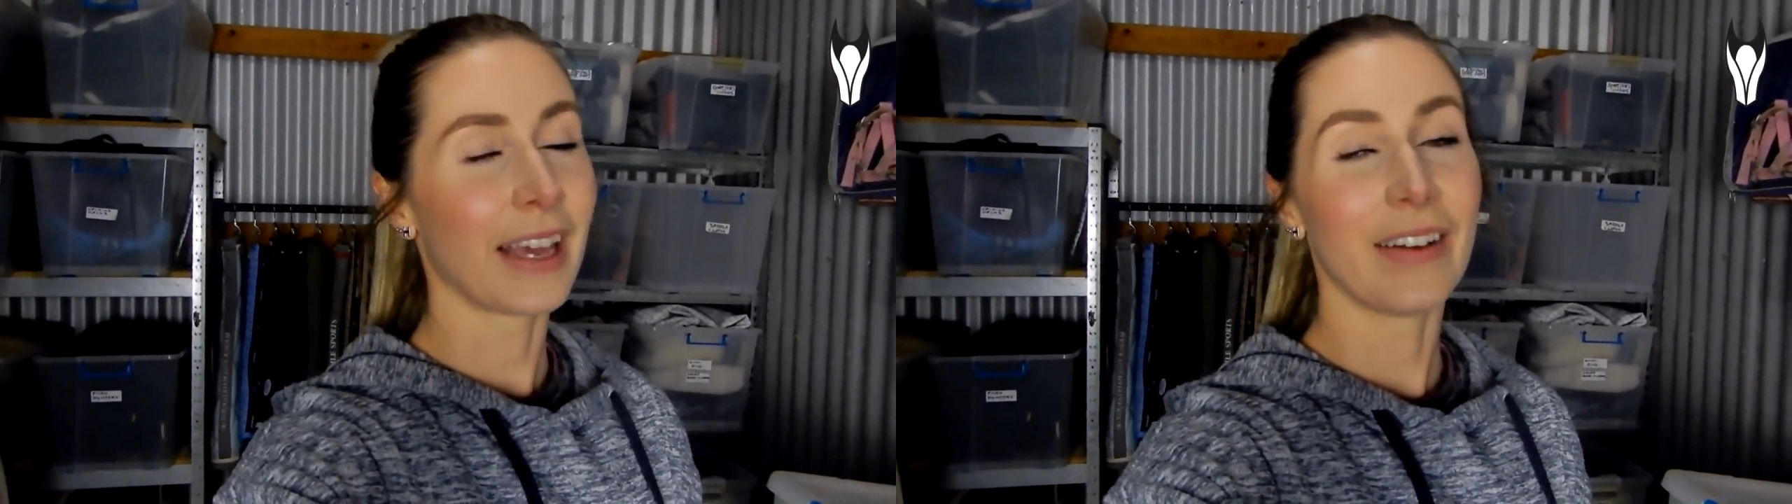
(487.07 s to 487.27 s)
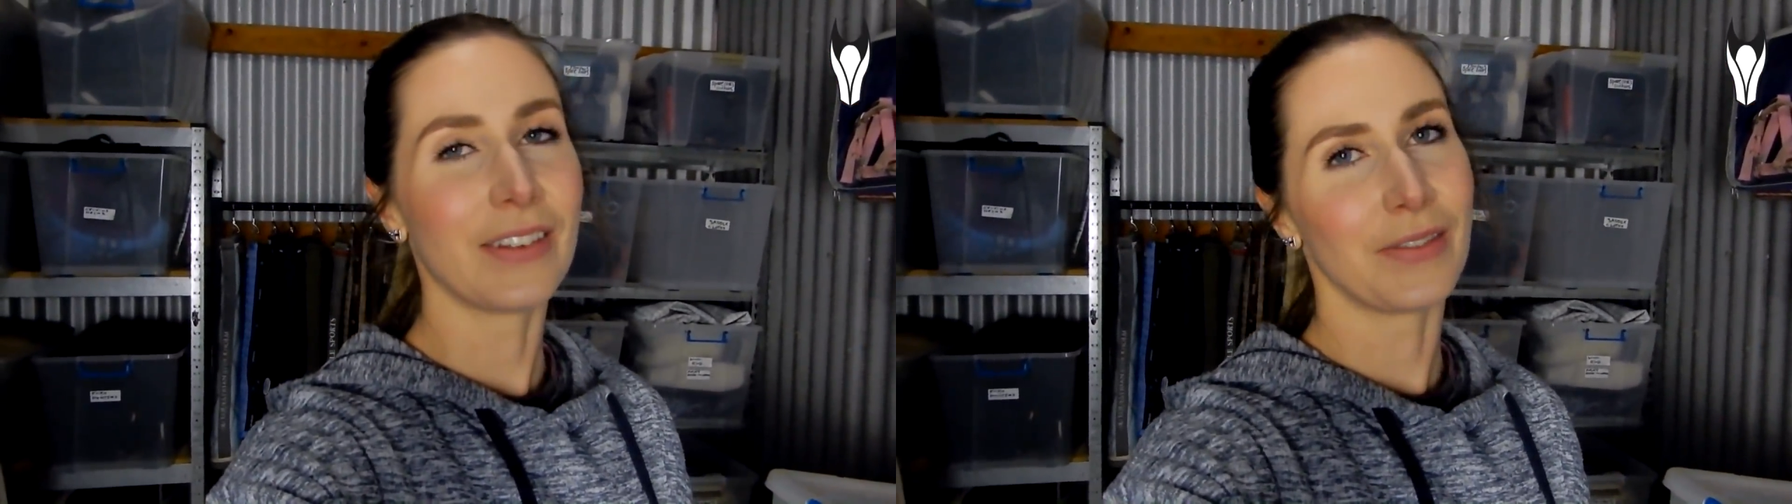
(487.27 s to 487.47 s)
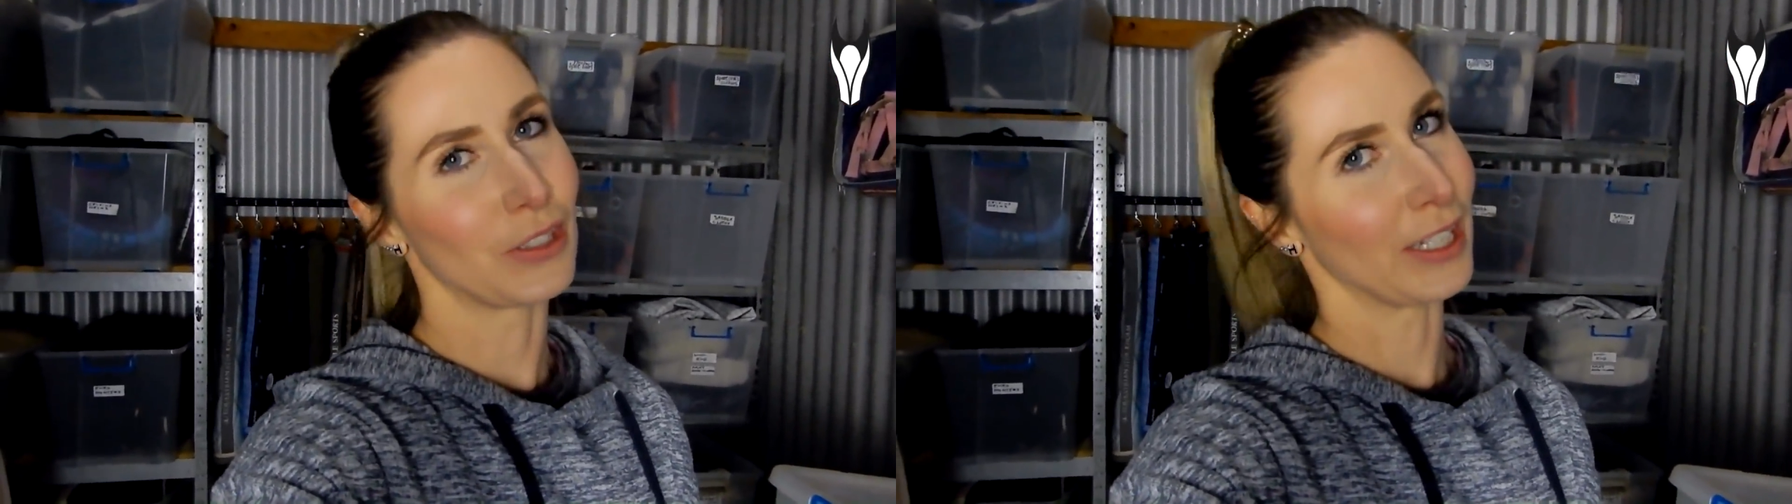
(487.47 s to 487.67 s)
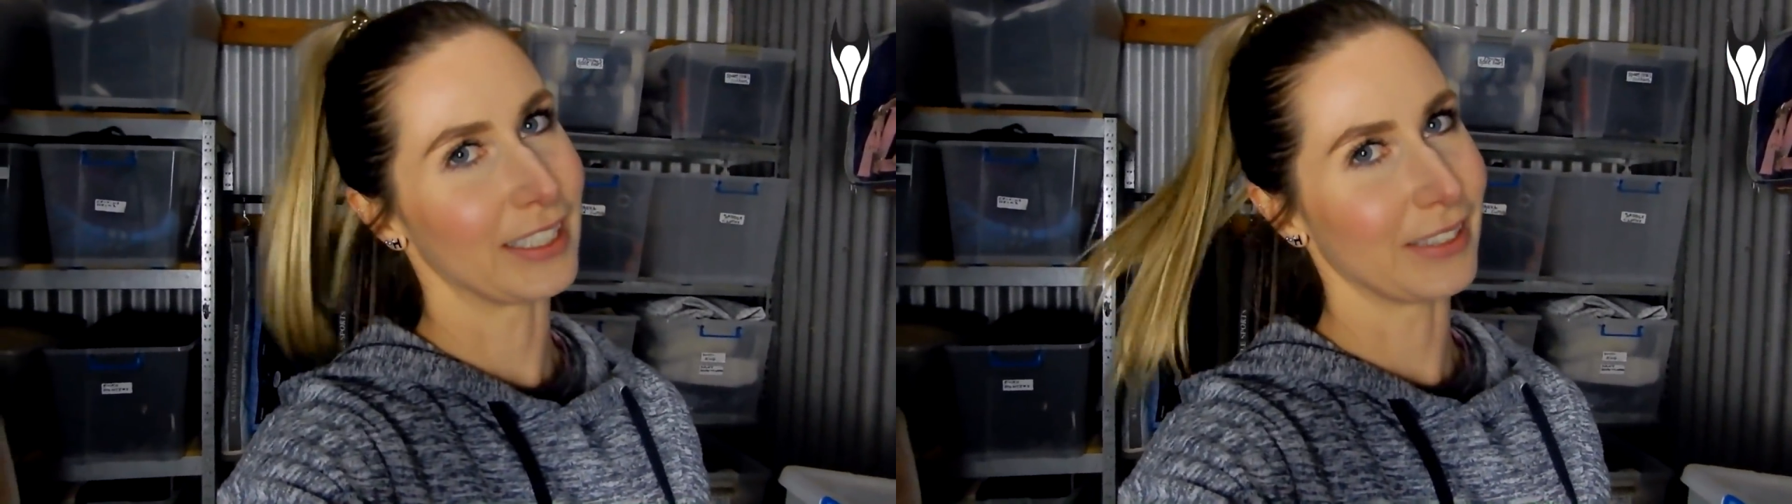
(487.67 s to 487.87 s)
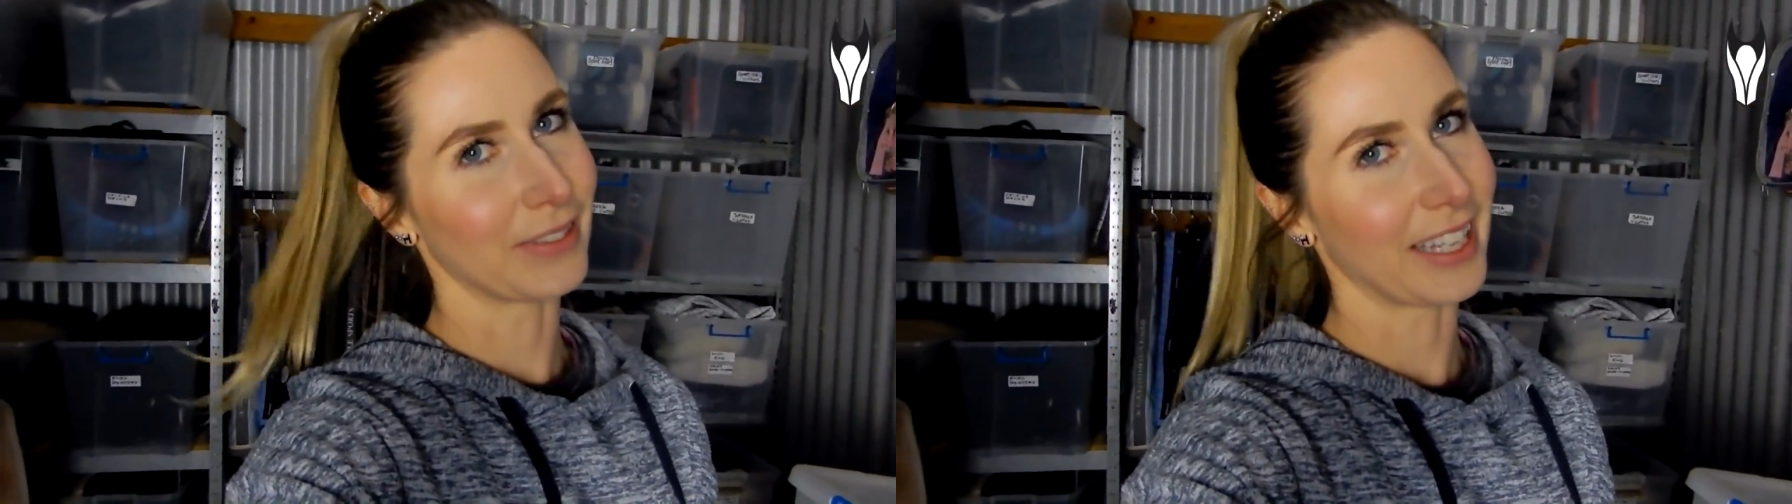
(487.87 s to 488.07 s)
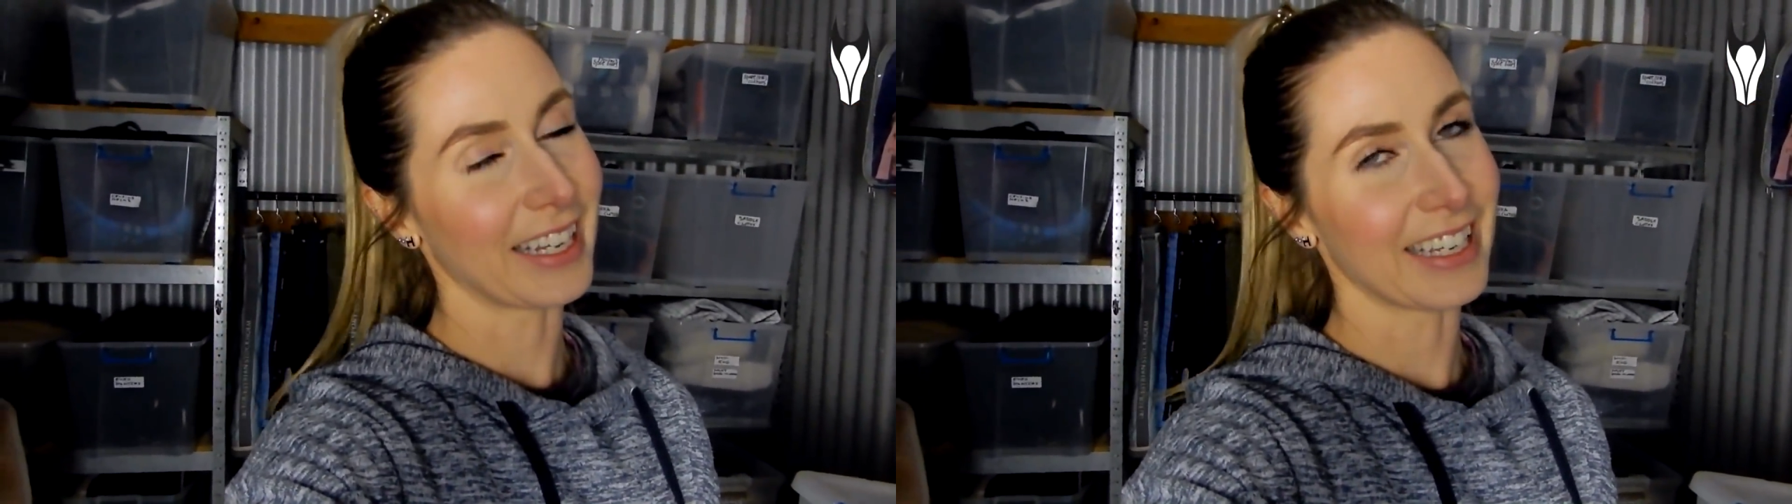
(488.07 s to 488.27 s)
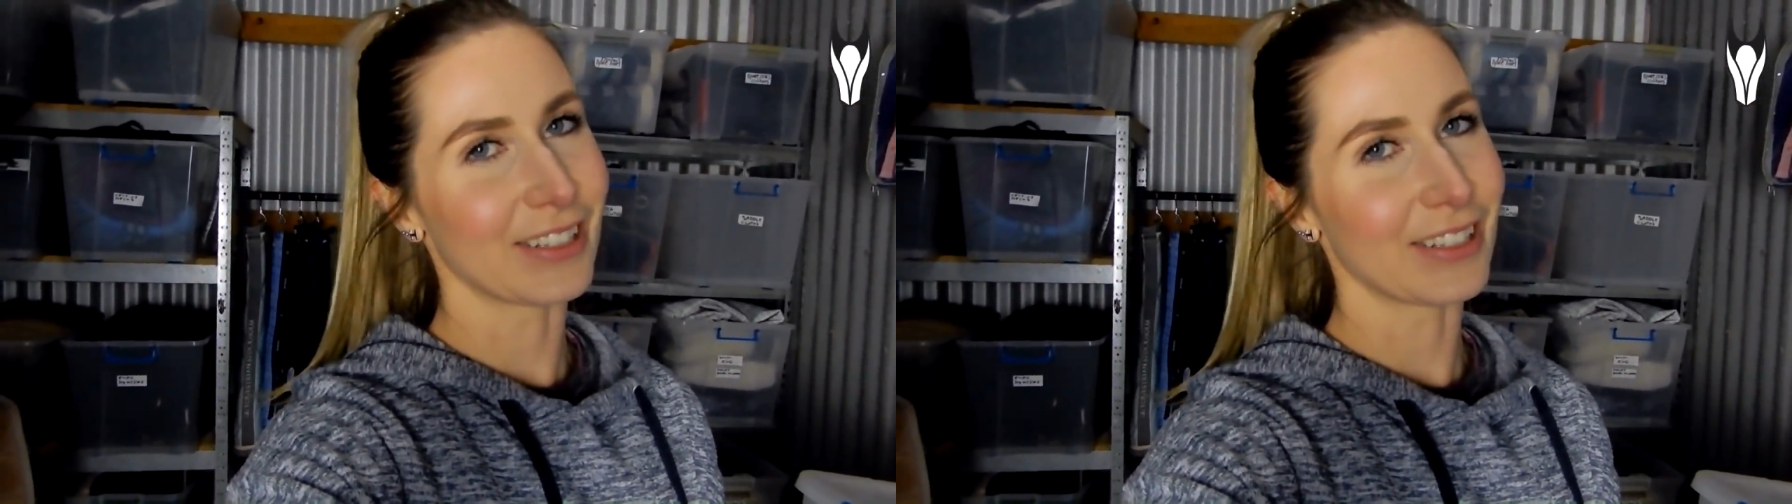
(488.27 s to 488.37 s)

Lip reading: haven't even tried to deal with that